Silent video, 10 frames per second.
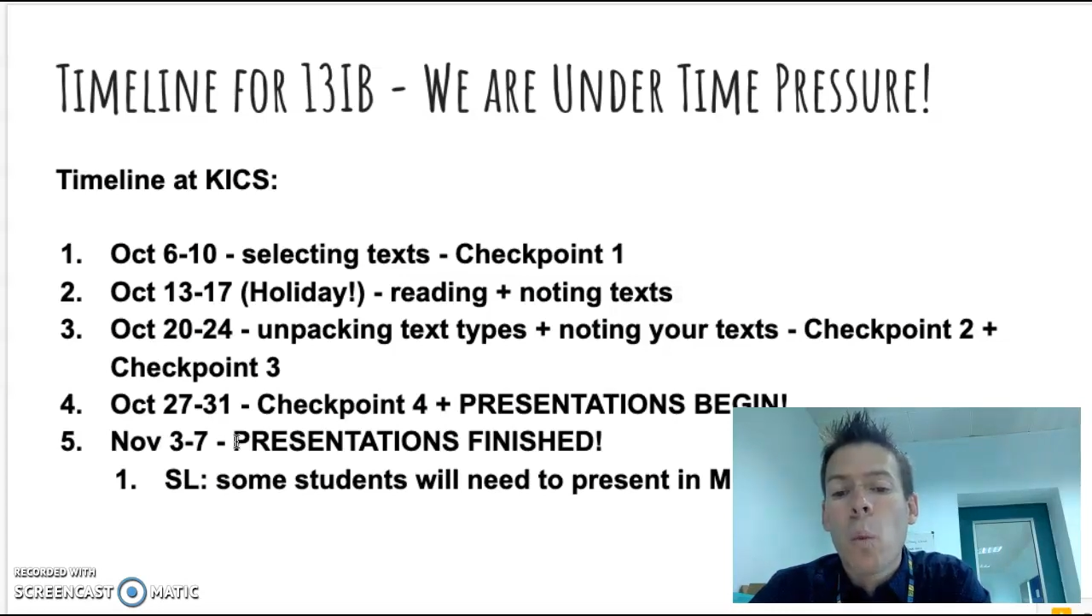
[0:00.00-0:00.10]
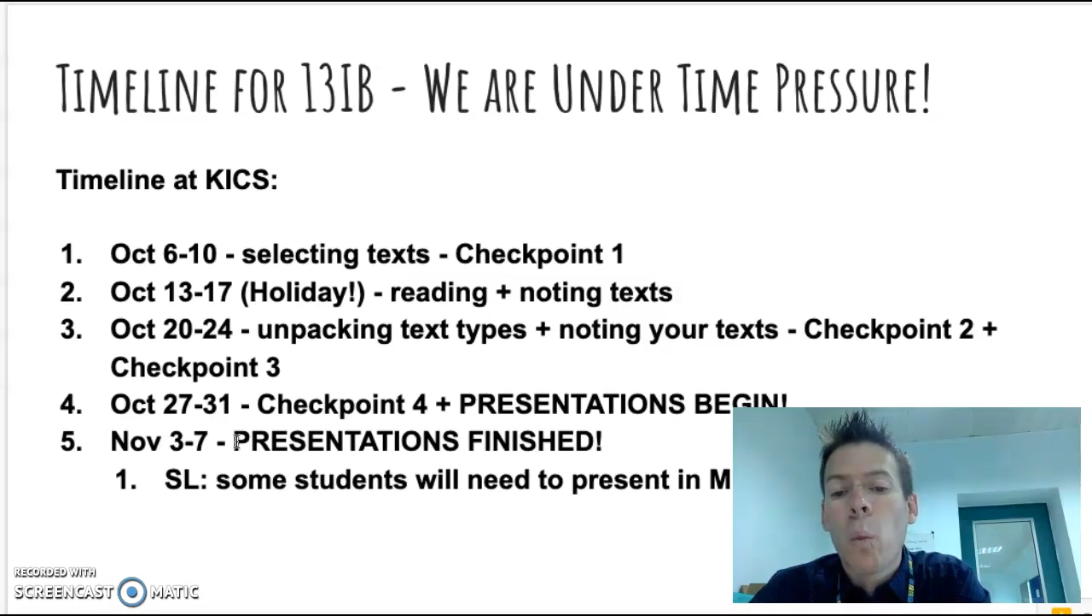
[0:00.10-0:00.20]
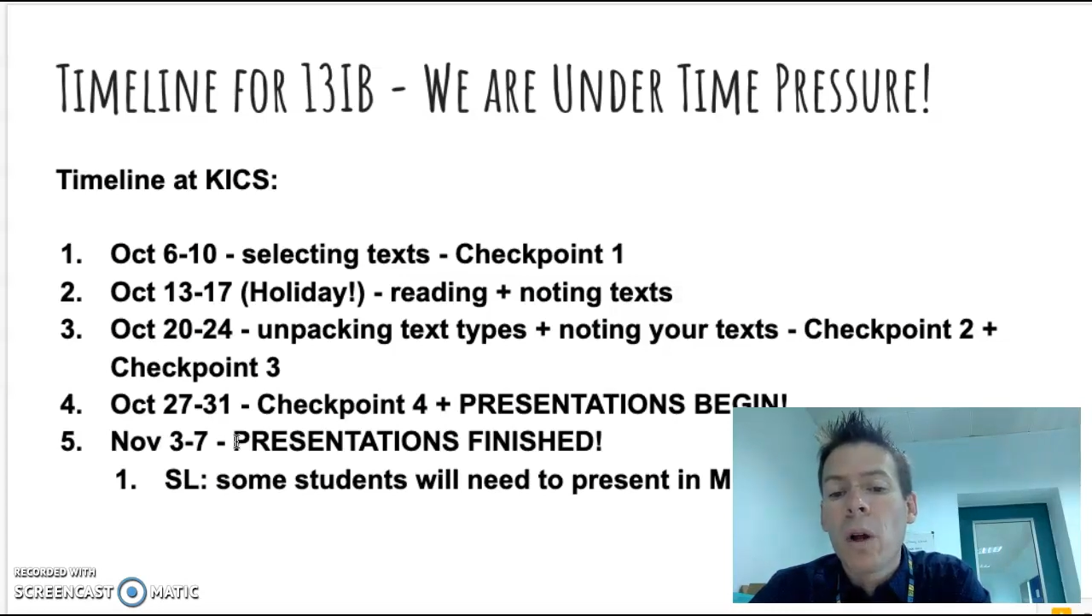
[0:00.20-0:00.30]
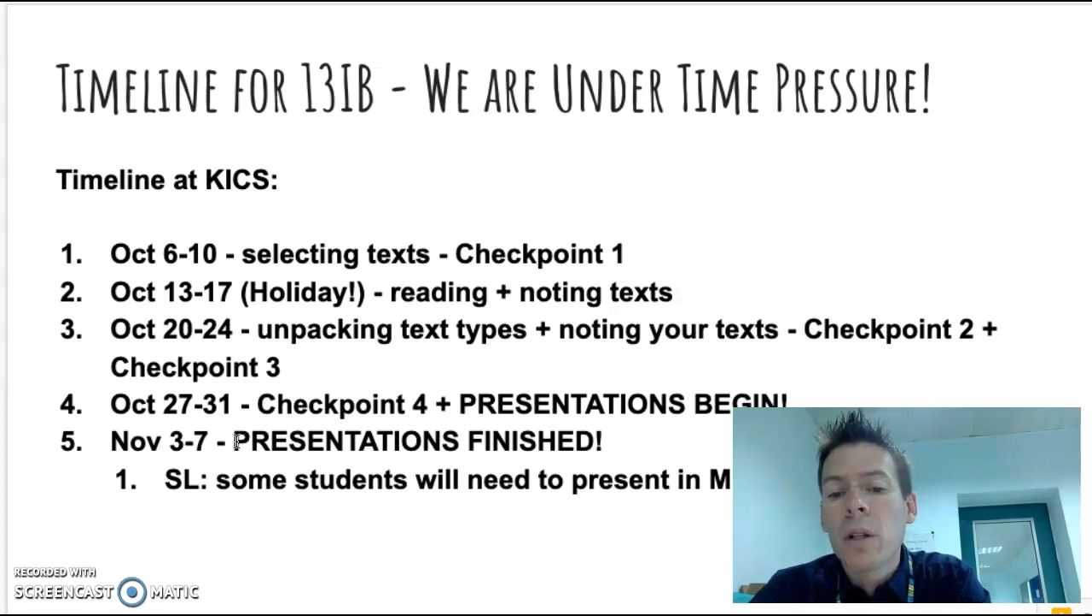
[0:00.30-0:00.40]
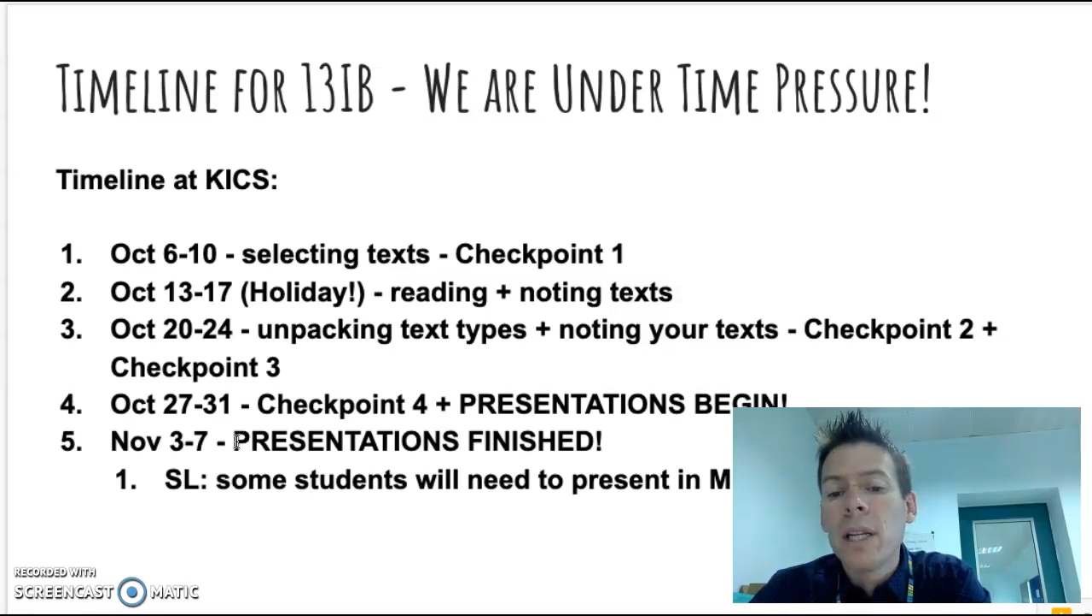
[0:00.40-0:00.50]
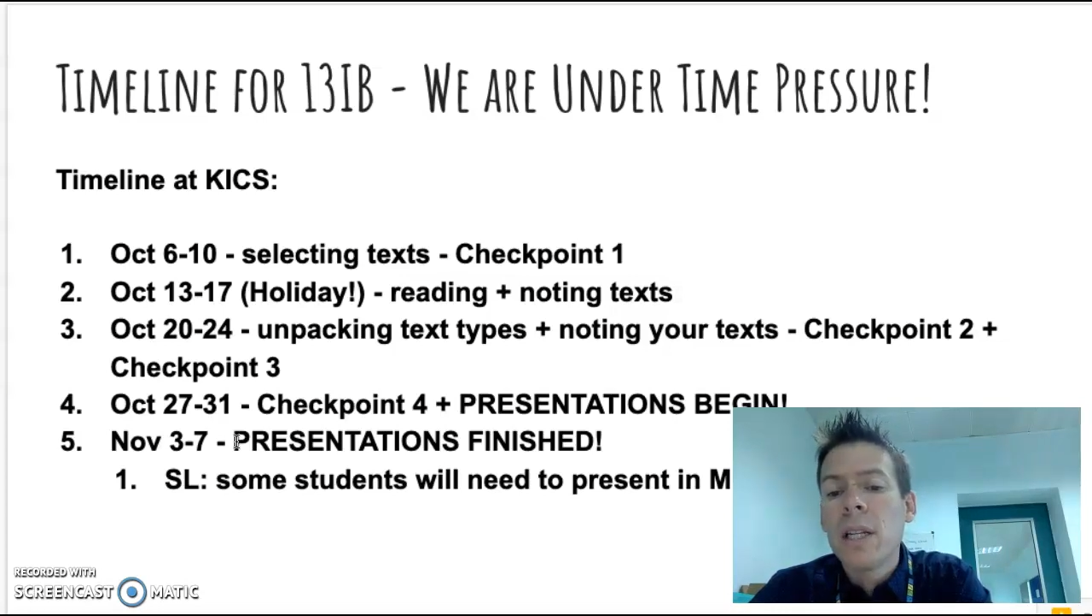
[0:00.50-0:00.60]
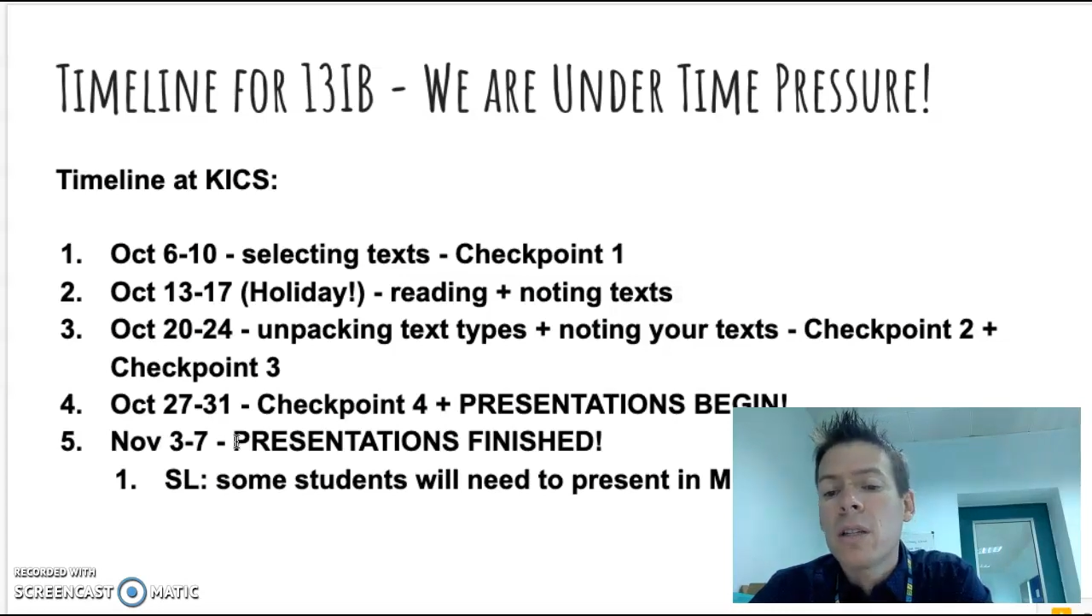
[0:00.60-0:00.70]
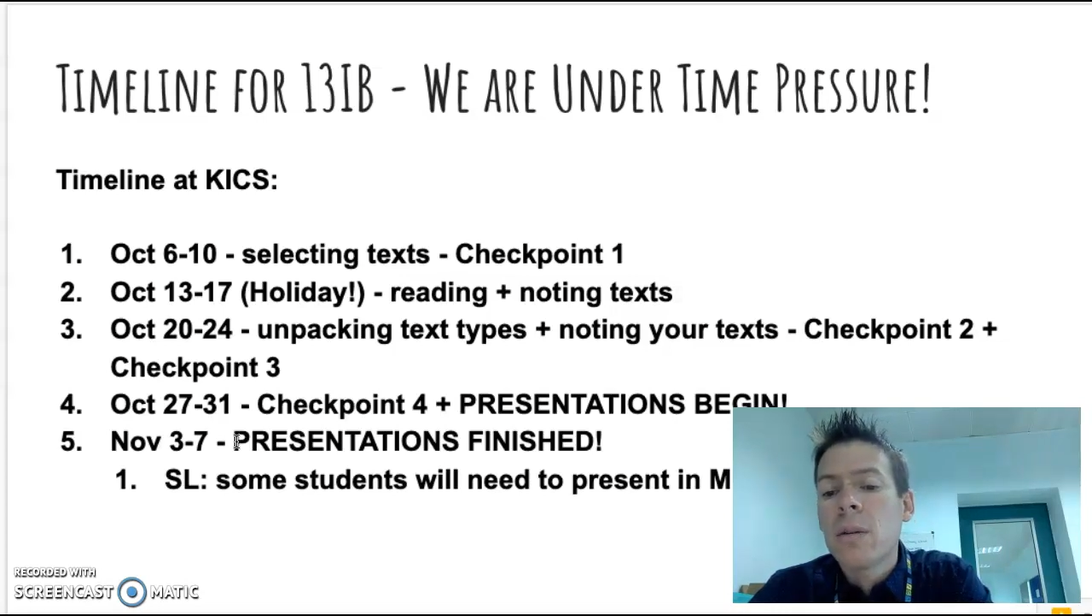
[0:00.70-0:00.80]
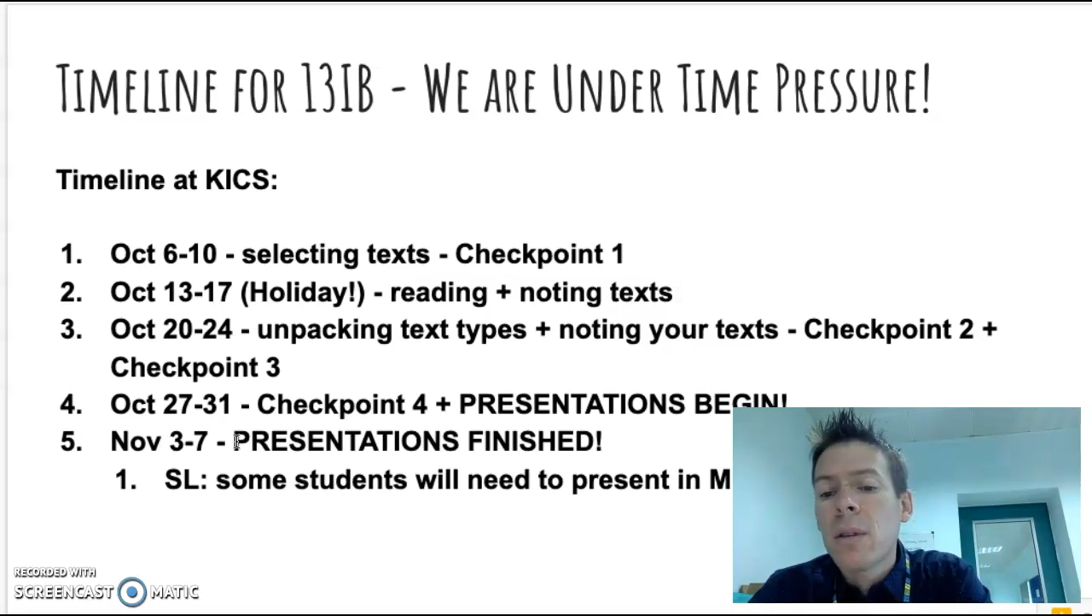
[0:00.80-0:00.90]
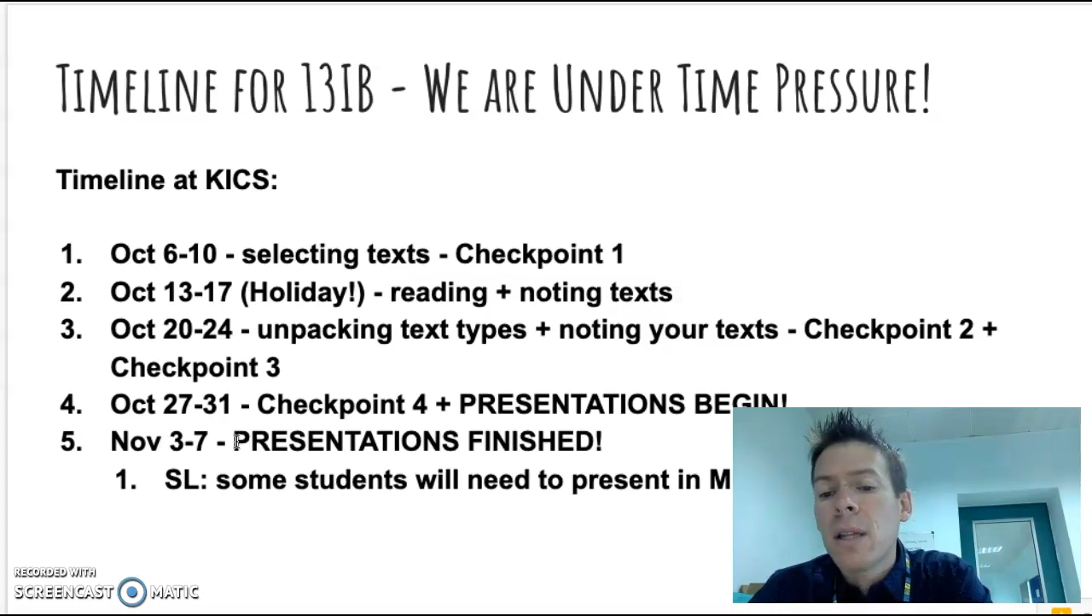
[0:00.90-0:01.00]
will need to